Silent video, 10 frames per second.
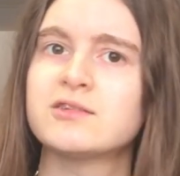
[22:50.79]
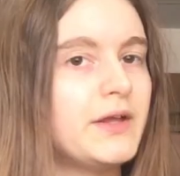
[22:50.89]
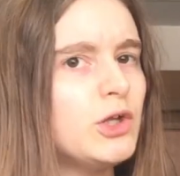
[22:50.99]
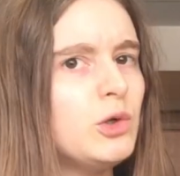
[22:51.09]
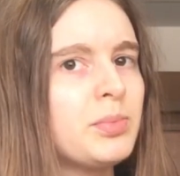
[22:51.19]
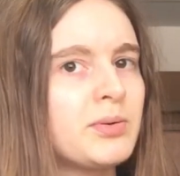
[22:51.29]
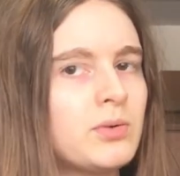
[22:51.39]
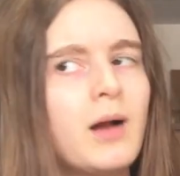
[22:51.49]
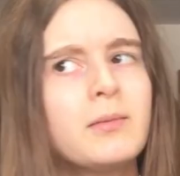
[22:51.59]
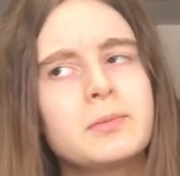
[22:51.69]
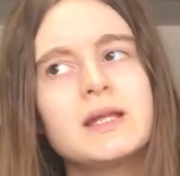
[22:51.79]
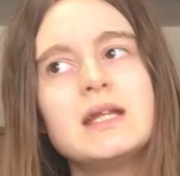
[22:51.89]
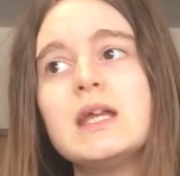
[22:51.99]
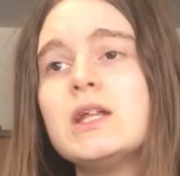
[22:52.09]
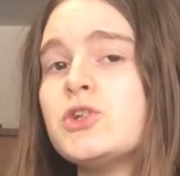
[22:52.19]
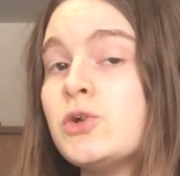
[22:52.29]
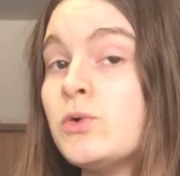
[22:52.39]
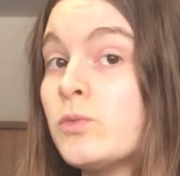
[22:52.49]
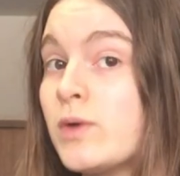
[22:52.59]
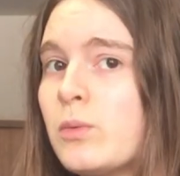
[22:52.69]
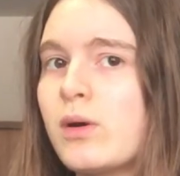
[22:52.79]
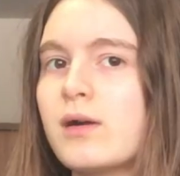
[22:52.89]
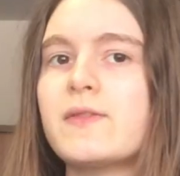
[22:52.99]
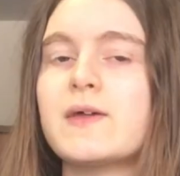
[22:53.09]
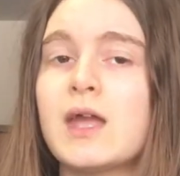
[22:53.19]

then you probably need to rework the